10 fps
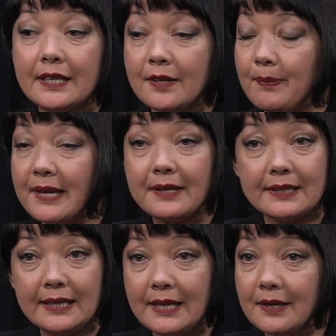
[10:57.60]
basic
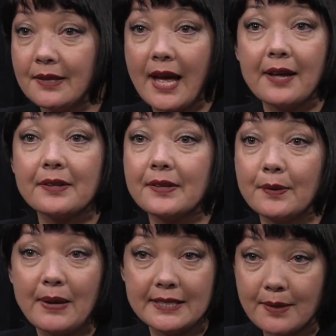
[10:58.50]
needs has the
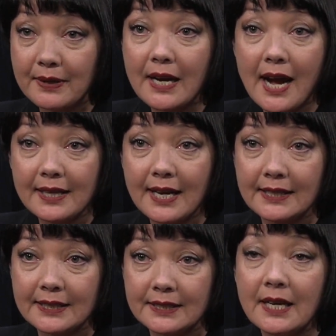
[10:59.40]
pandemic
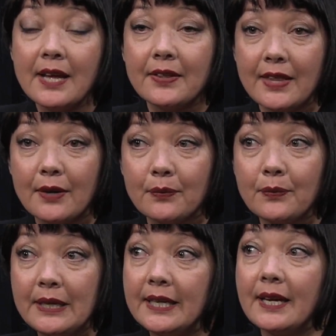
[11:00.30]
highlighted that
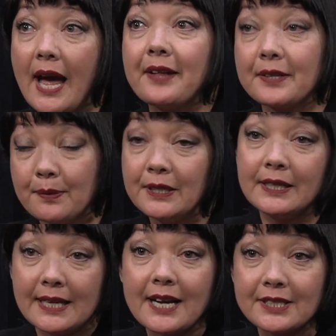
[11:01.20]
we as a
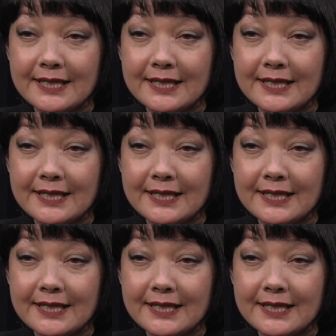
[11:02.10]
community action